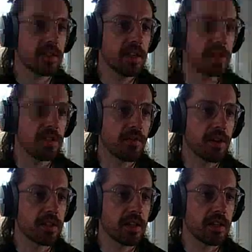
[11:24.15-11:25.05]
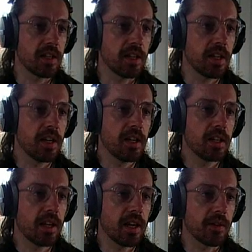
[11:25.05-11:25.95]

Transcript: is the device ID. Now,